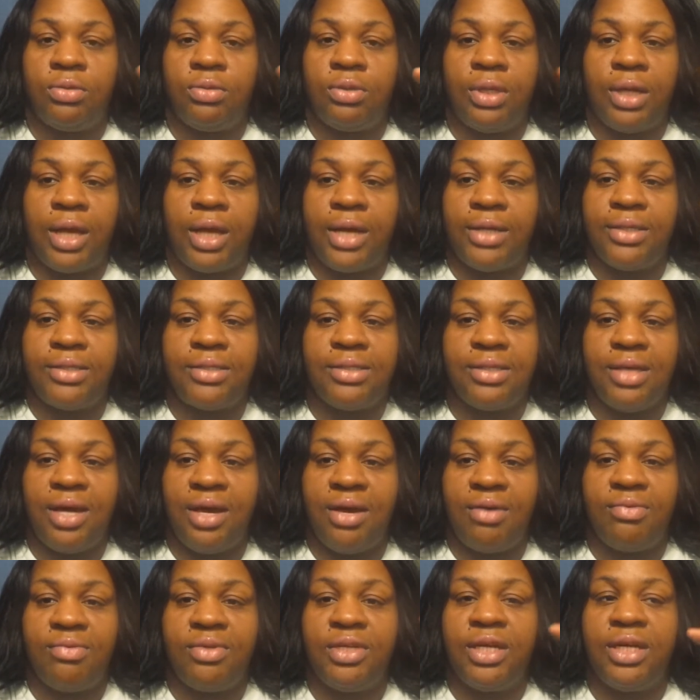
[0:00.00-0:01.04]
like
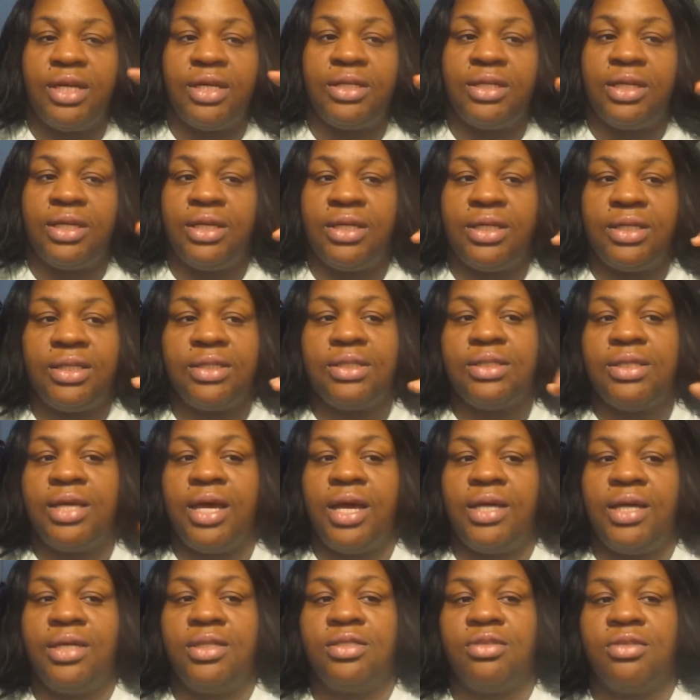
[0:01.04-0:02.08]
solvent, and then it
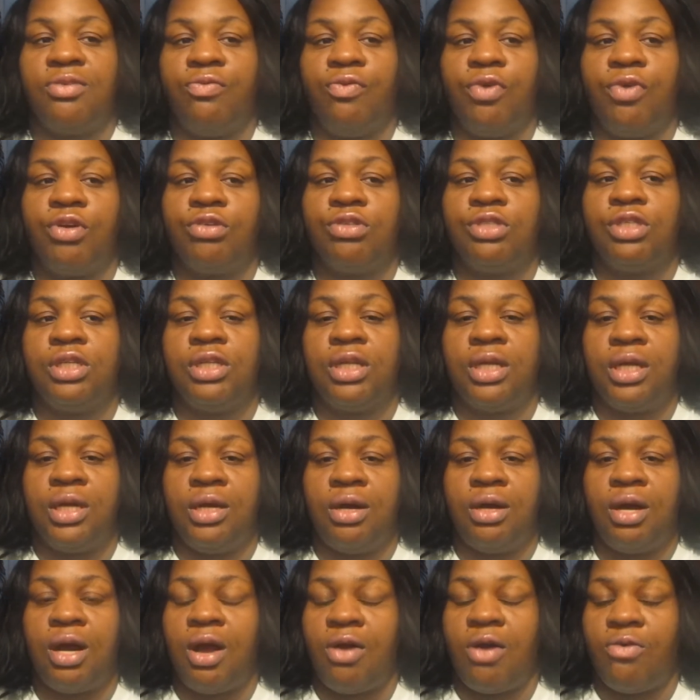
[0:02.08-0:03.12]
takes the first
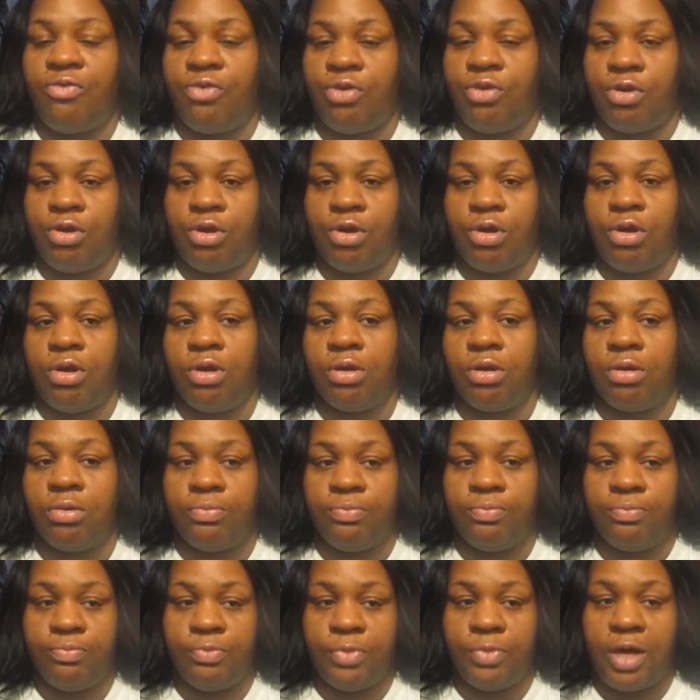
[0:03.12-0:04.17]
layer off your
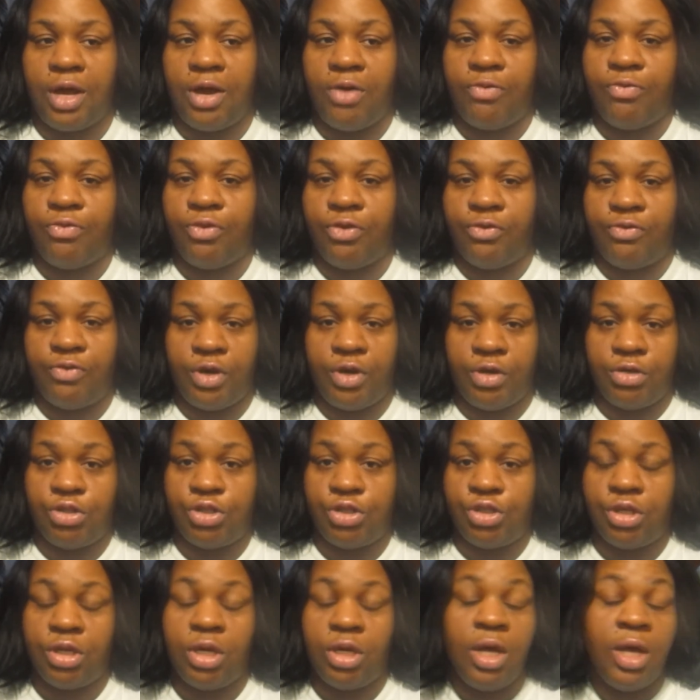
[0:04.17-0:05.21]

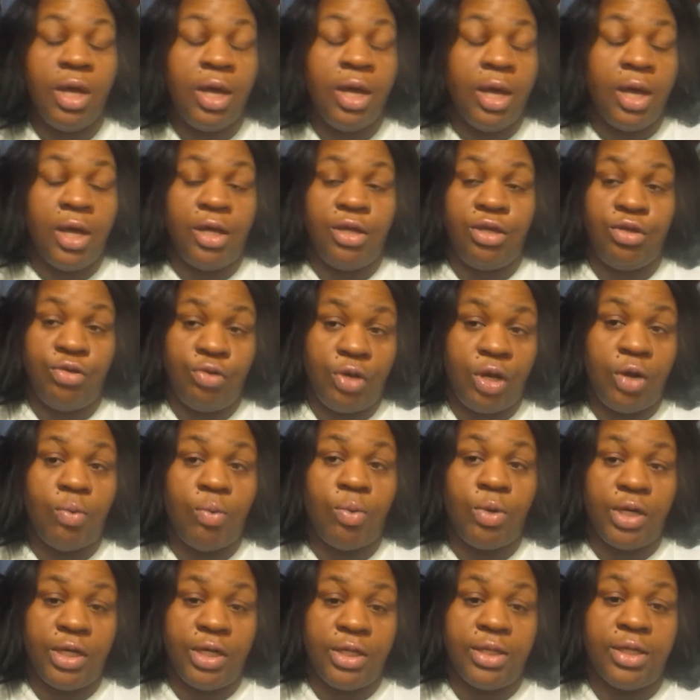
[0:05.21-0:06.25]
furniture, and you don't
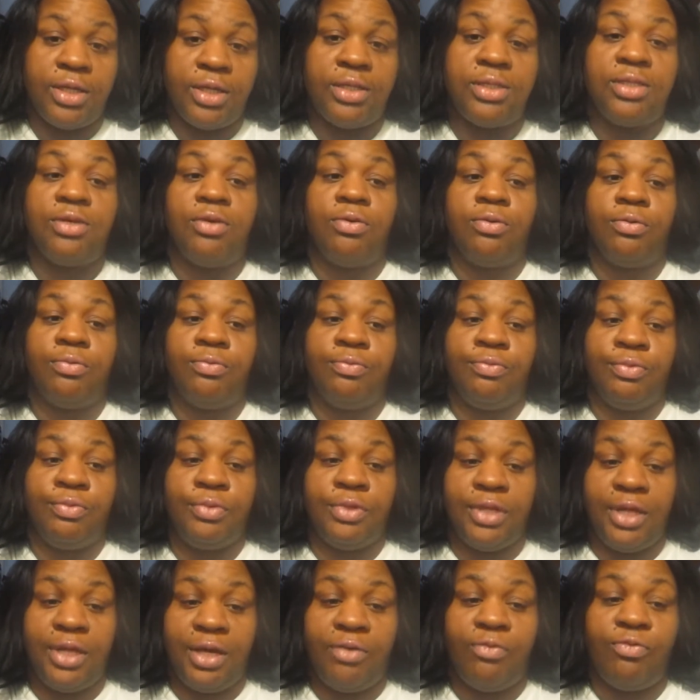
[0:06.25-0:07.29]
want that. So
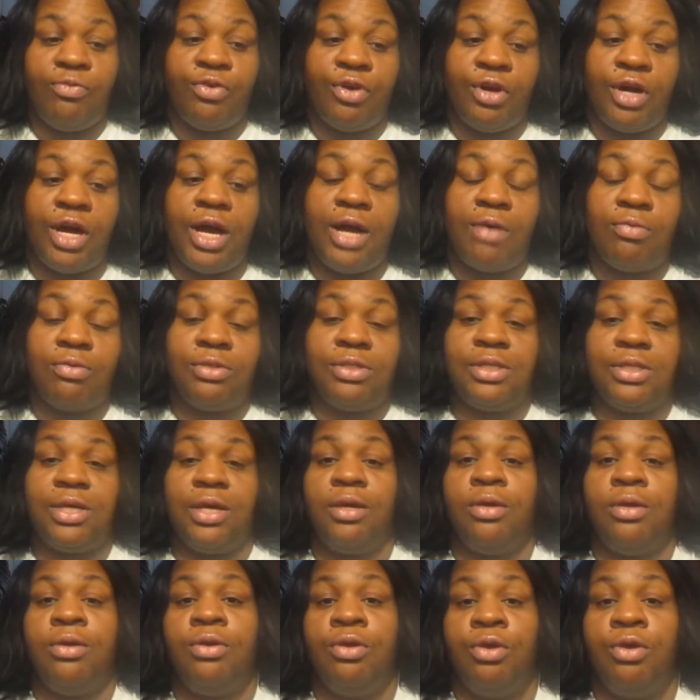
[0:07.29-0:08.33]
therefore I would
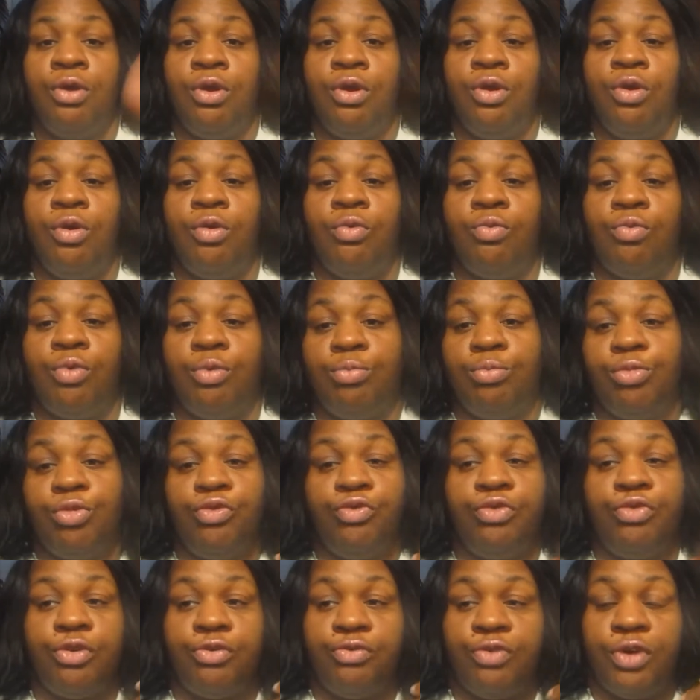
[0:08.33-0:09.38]
say
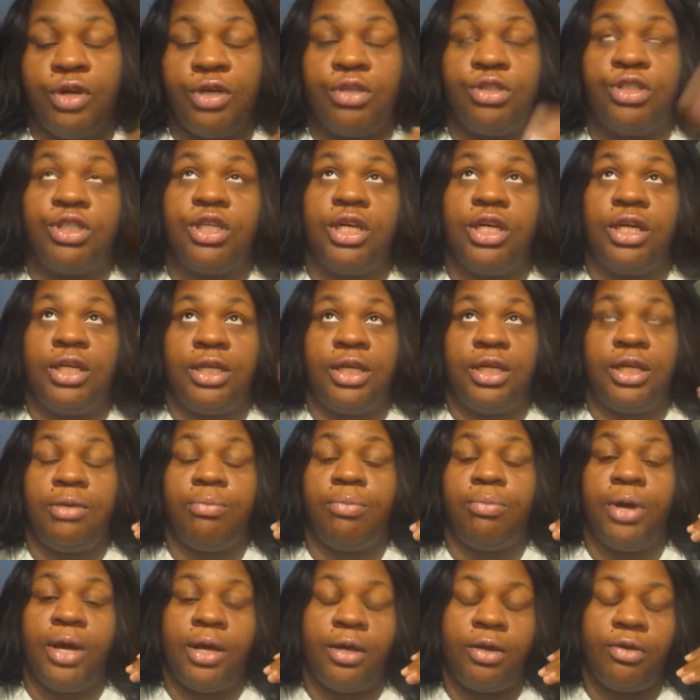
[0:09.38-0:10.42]
remove your furniture and then
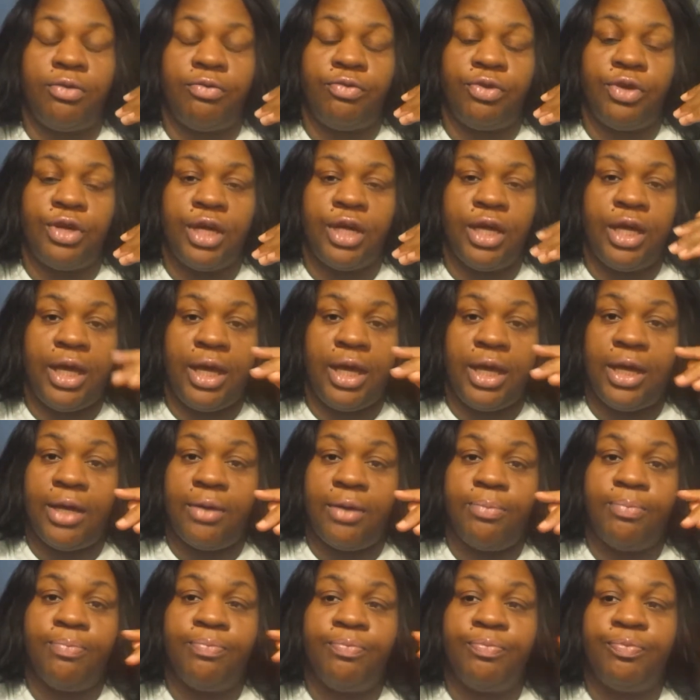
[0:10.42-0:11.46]
paint over your
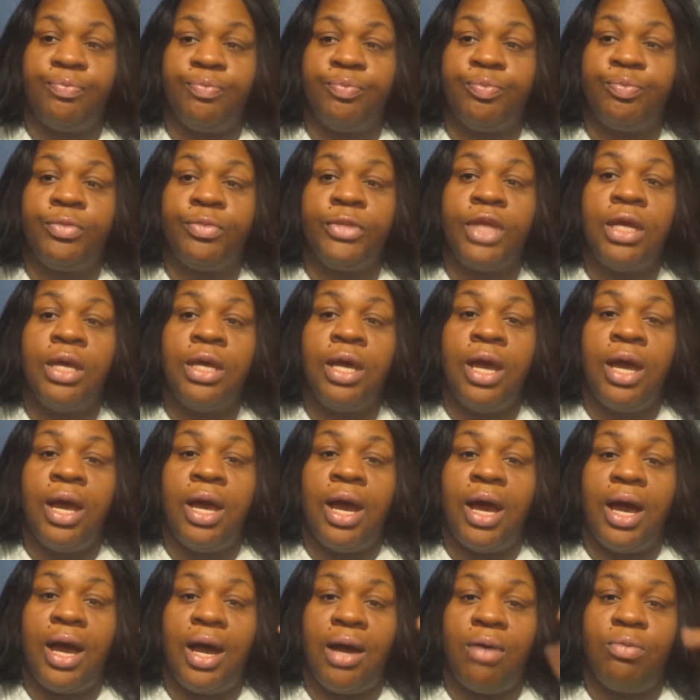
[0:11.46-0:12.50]
head.
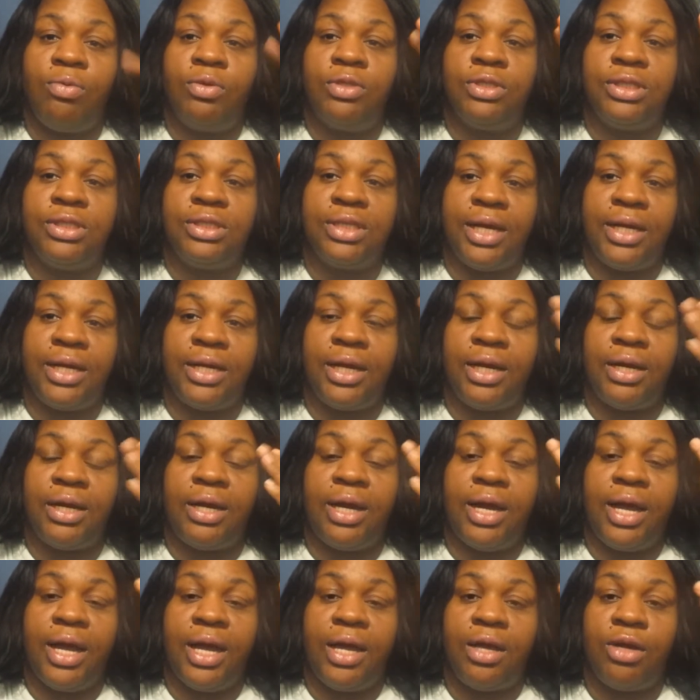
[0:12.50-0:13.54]
I was standing at
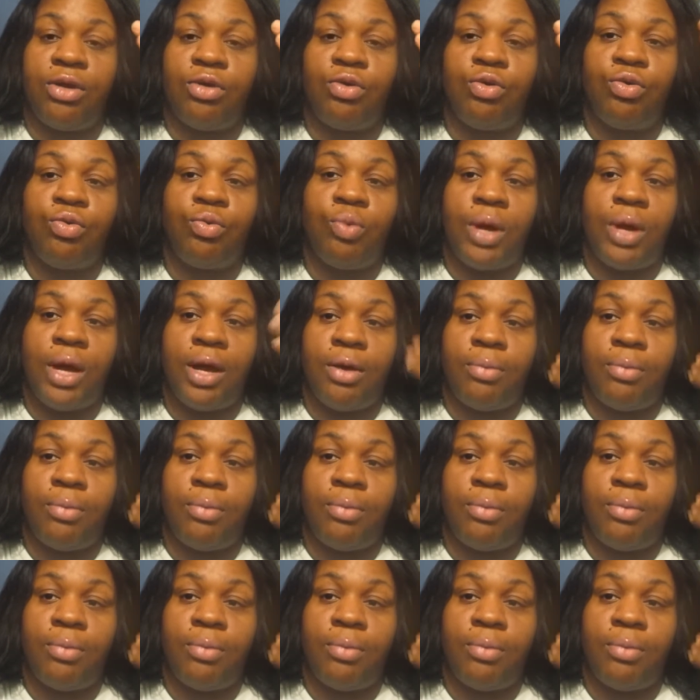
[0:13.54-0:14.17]
an angle while